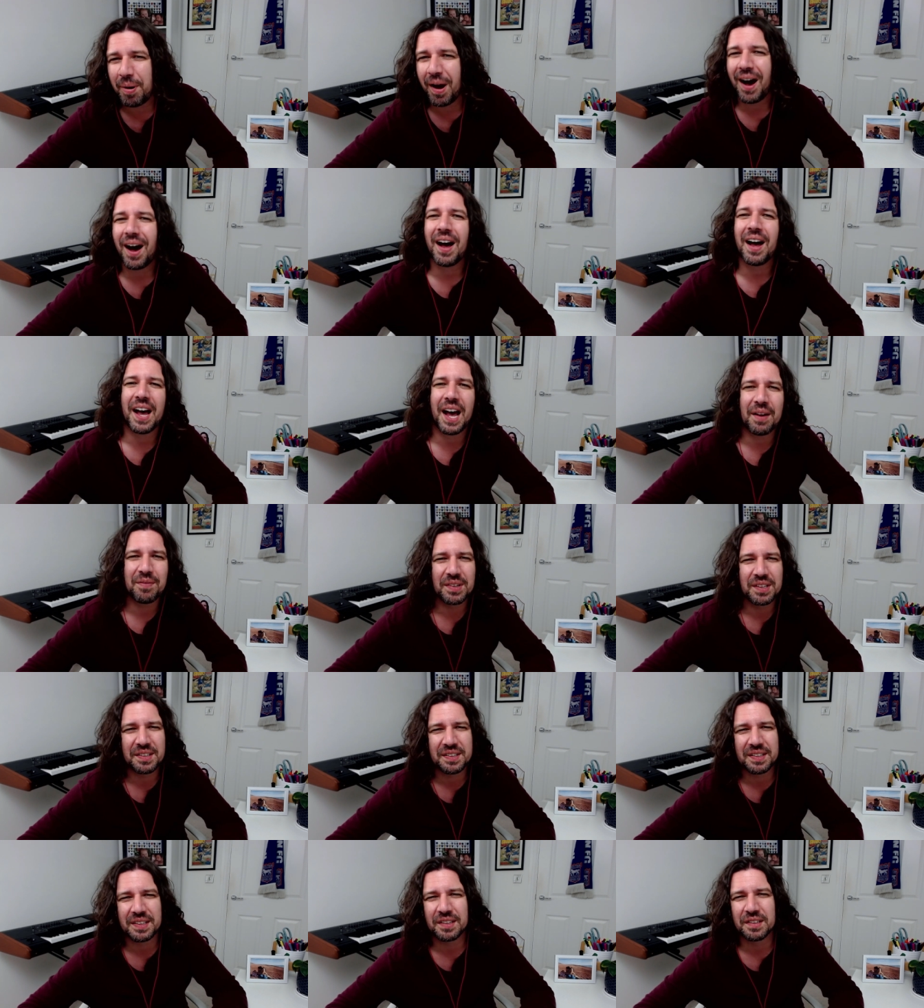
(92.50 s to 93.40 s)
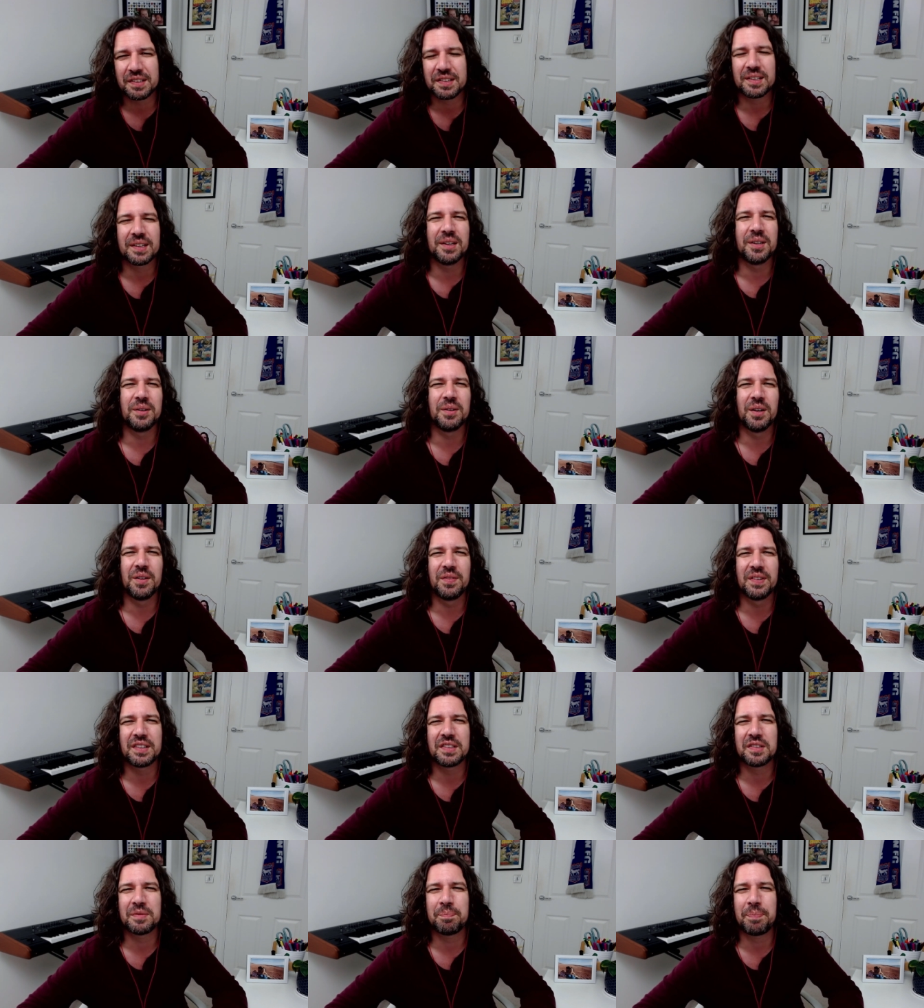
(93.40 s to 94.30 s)
but having seen a slew of
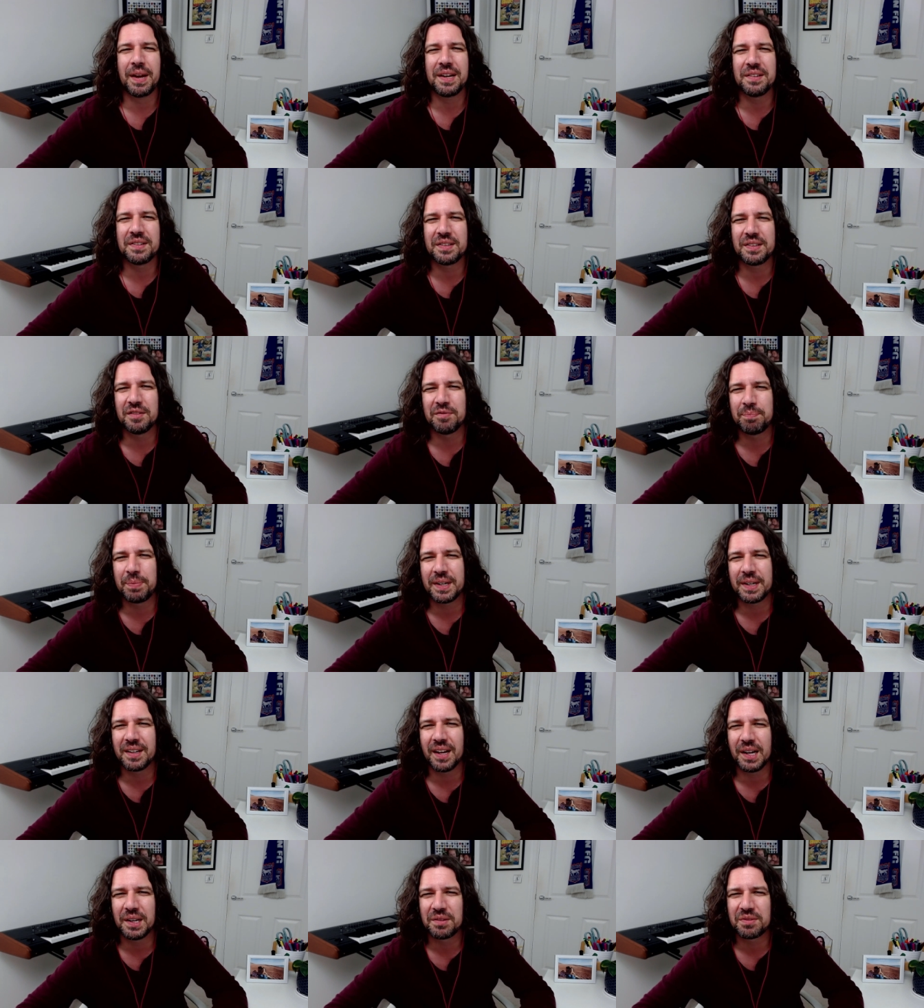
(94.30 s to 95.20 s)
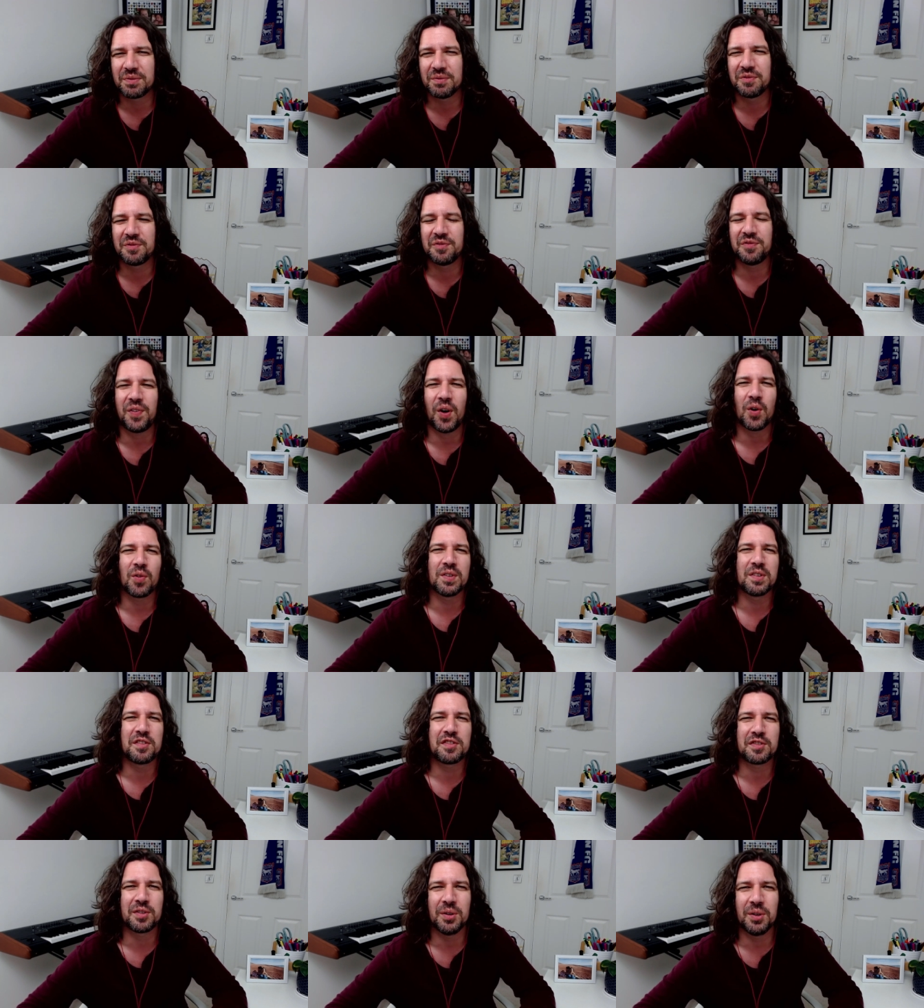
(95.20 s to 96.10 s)
expensive big names from
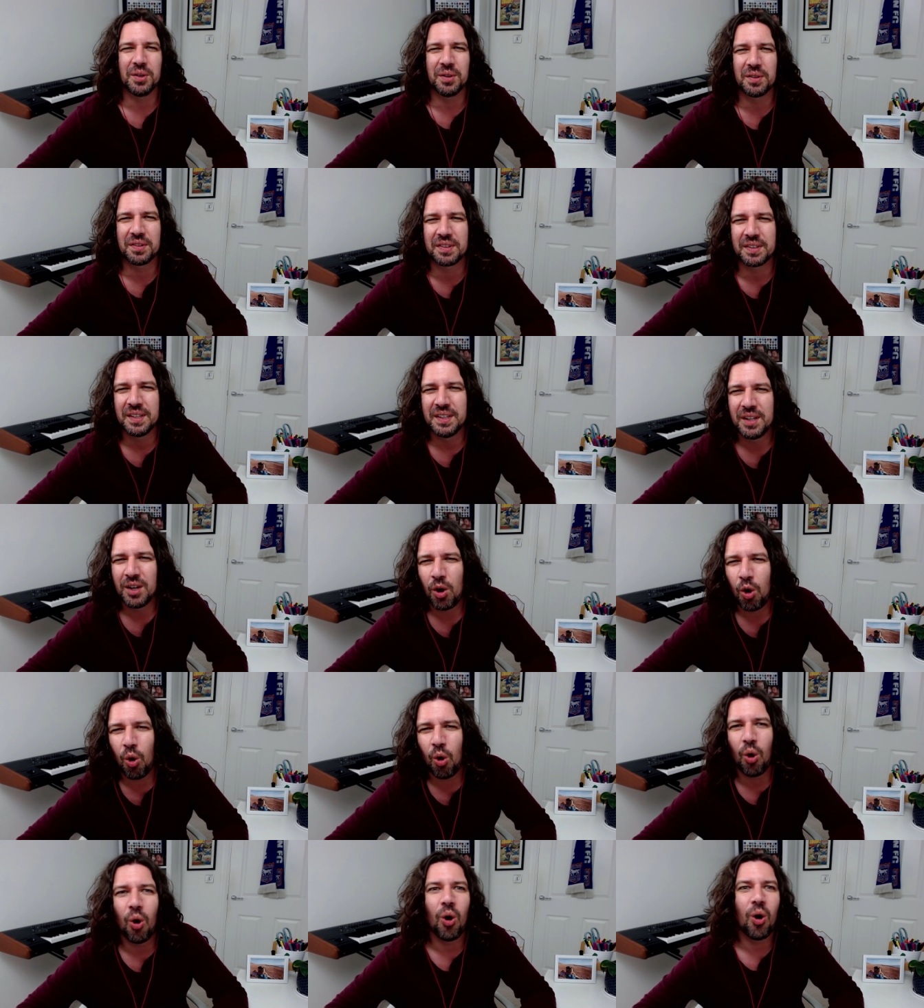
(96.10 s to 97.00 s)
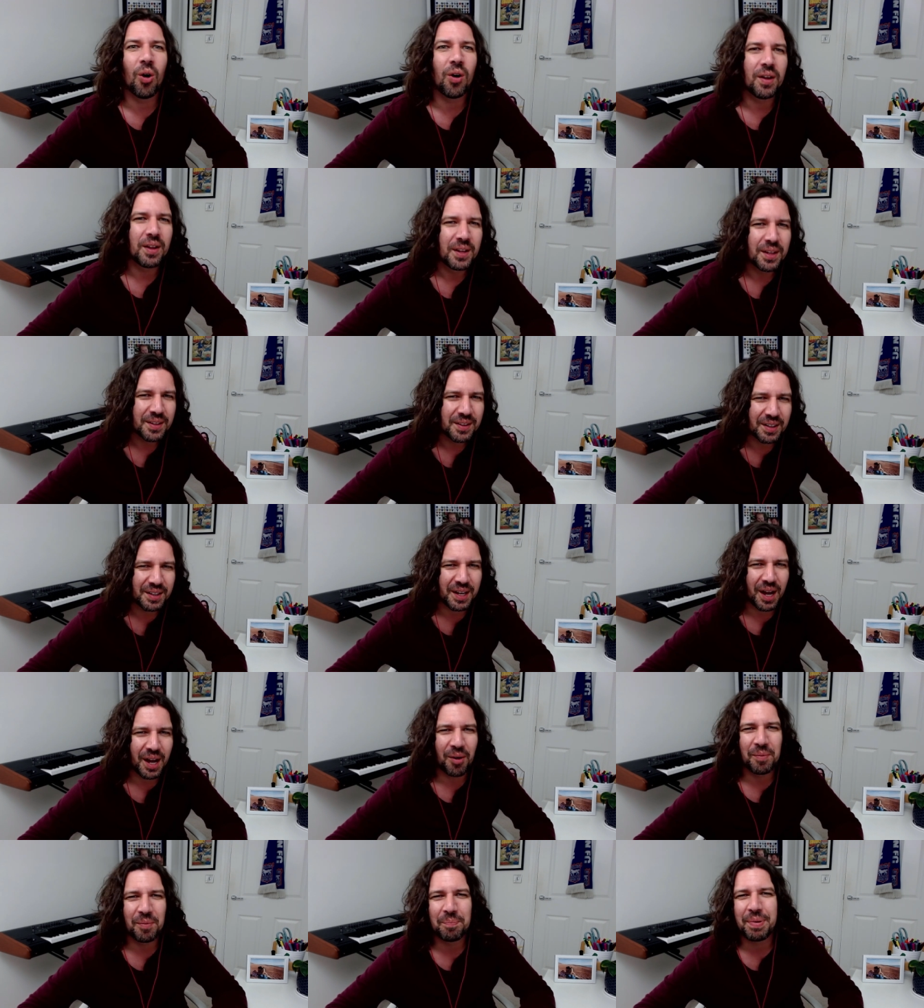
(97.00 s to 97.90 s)
foreign shores or the
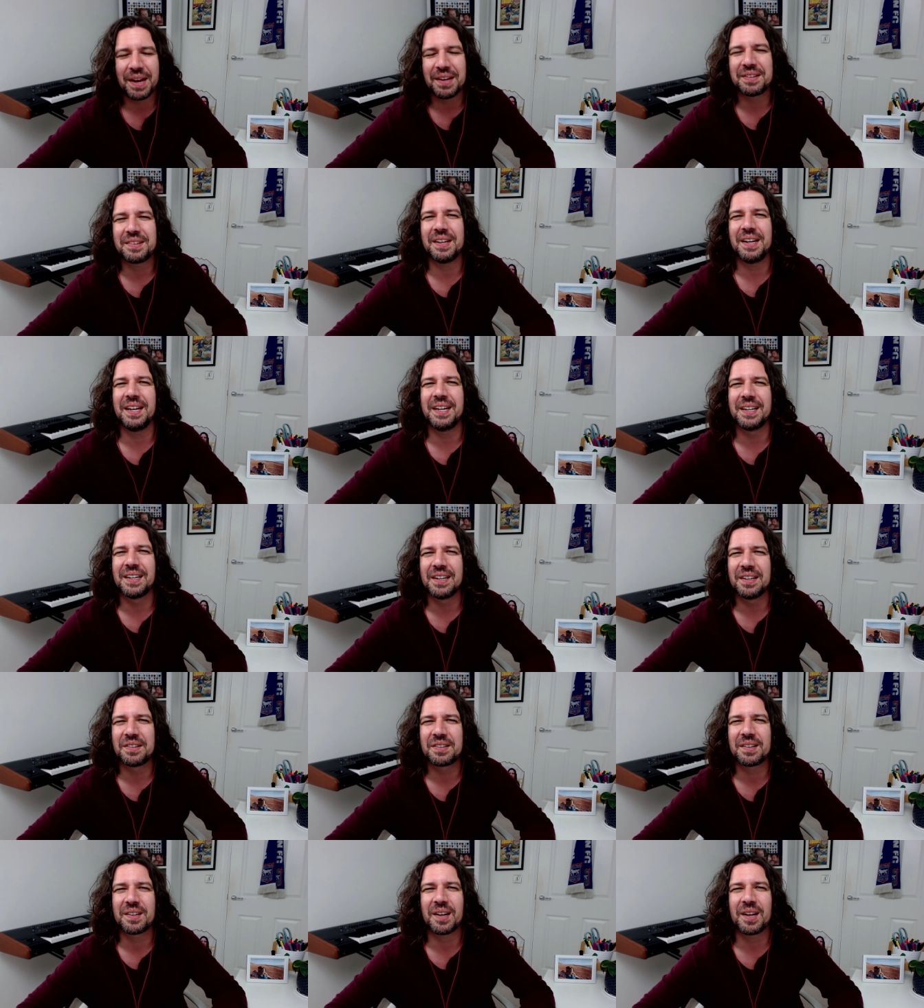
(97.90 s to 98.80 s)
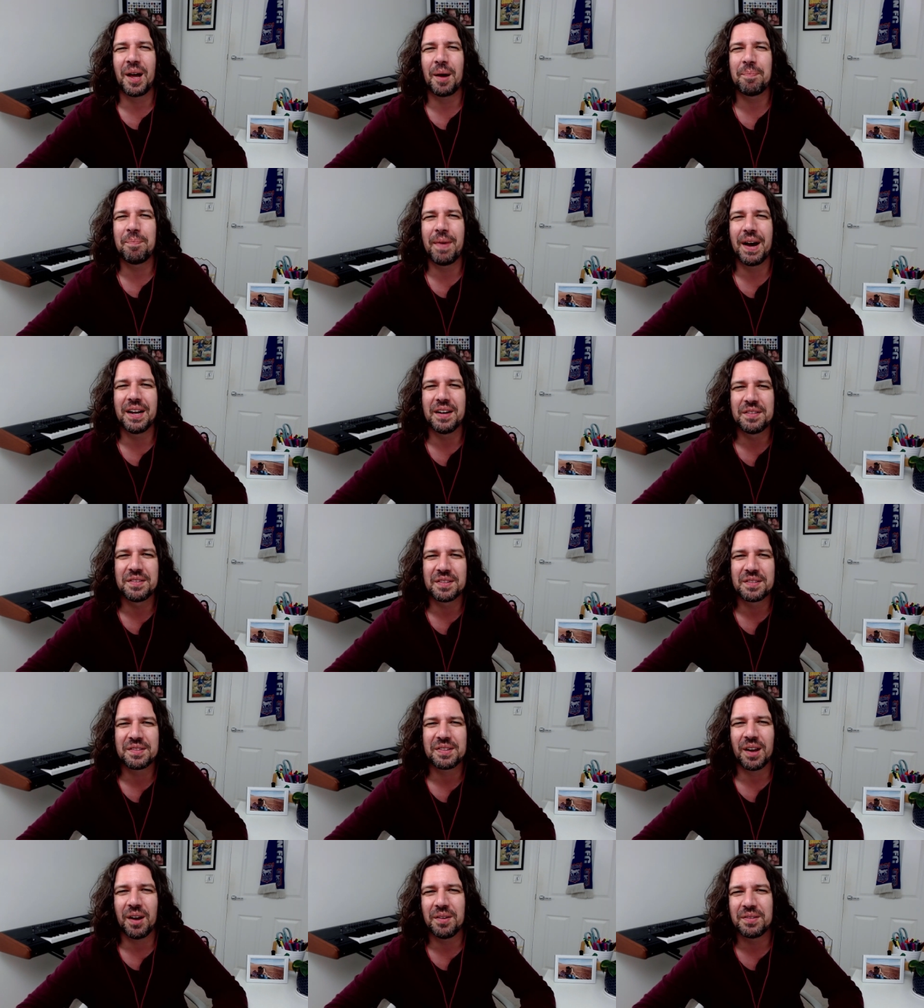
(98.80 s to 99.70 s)
current best English club manager
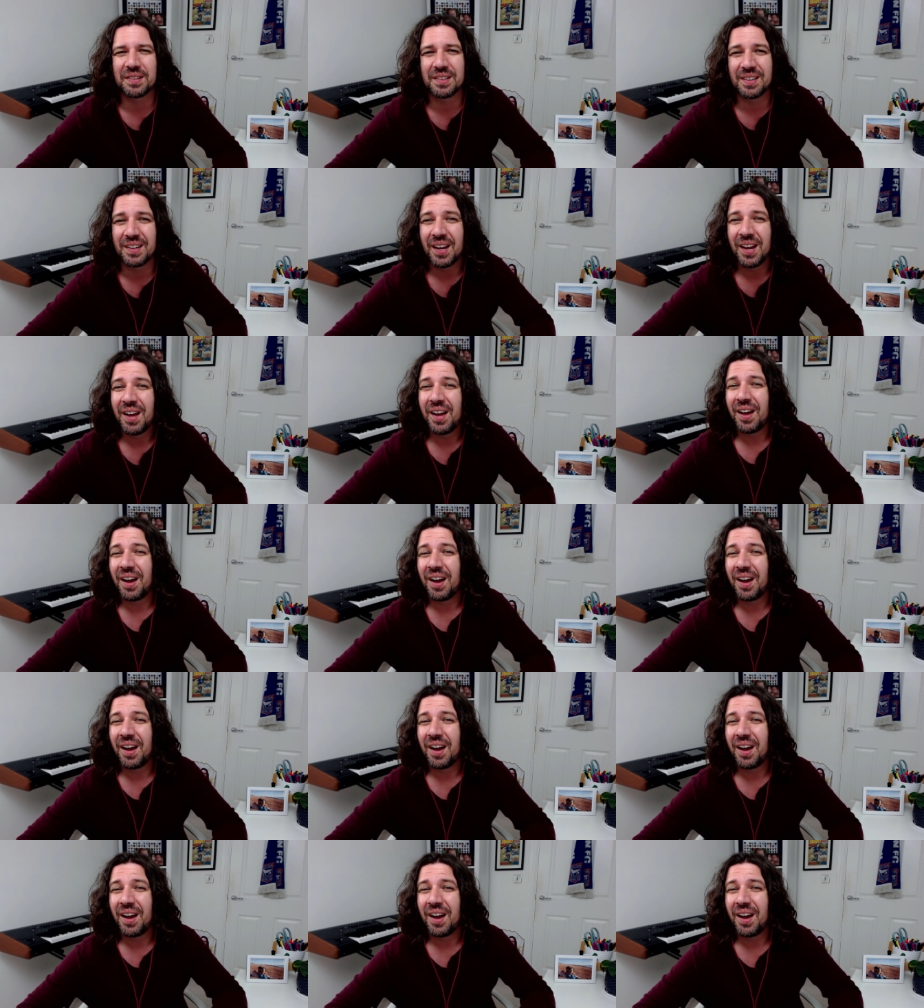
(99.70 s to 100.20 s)
chosen,